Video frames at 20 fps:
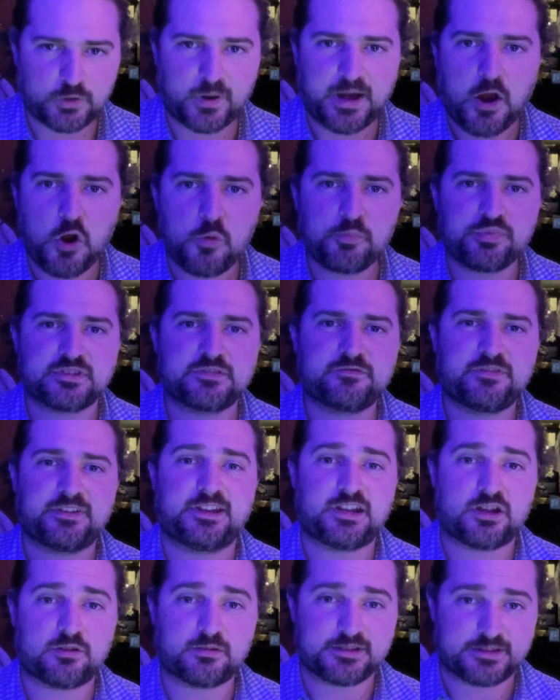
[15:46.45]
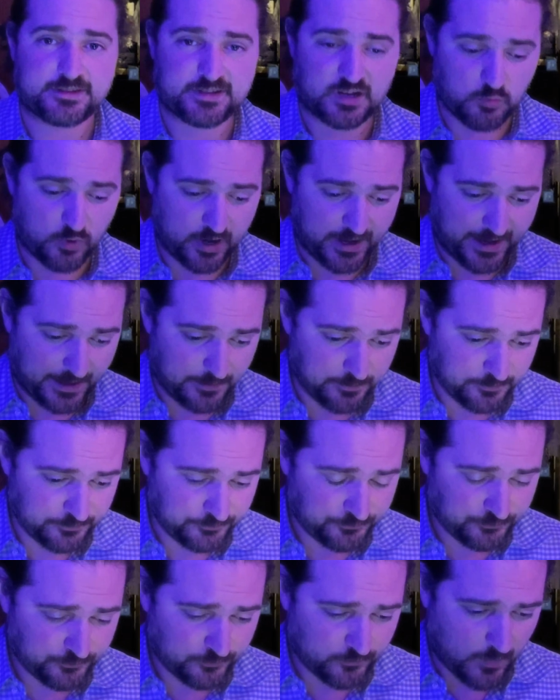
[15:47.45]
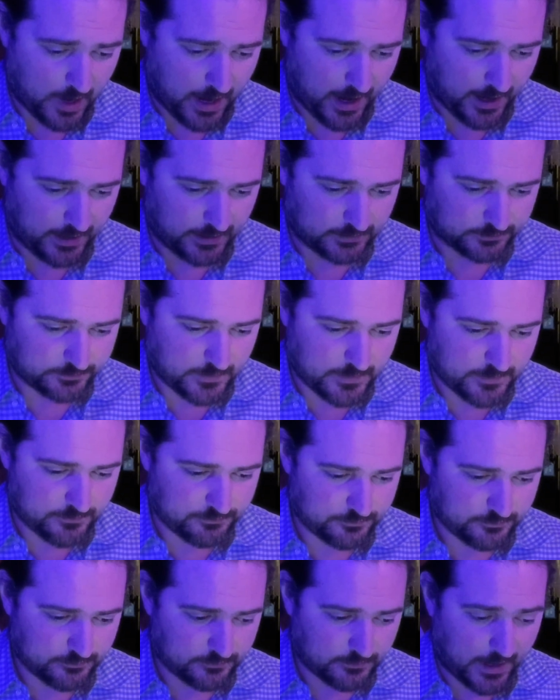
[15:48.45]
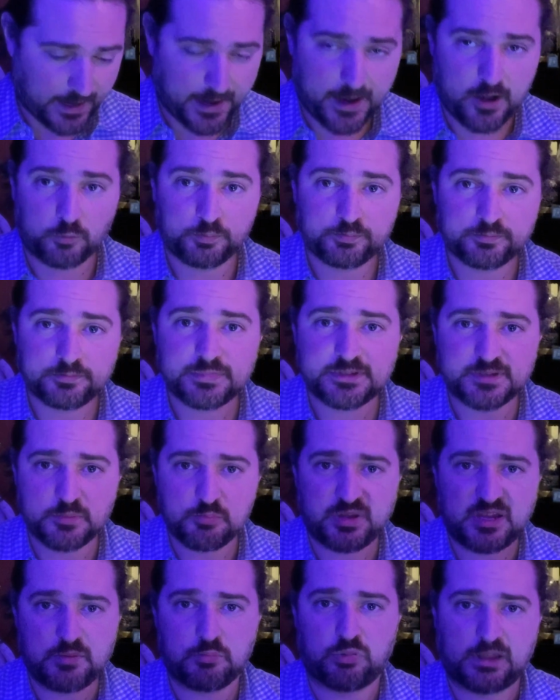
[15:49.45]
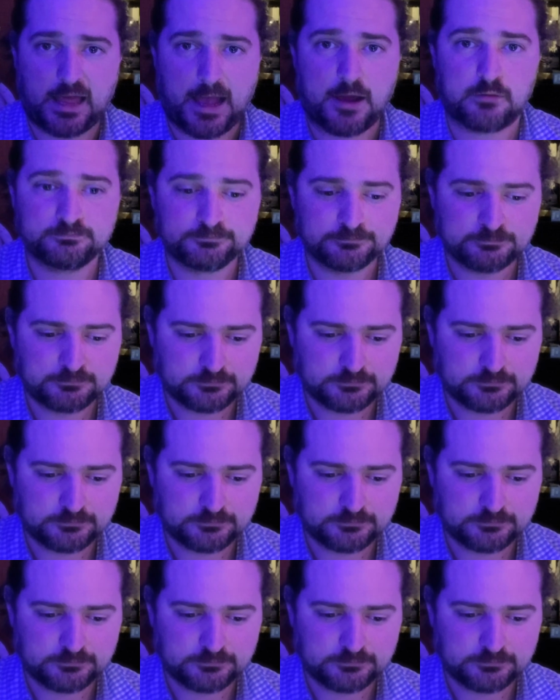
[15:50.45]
I hope this video in some way helped some people out.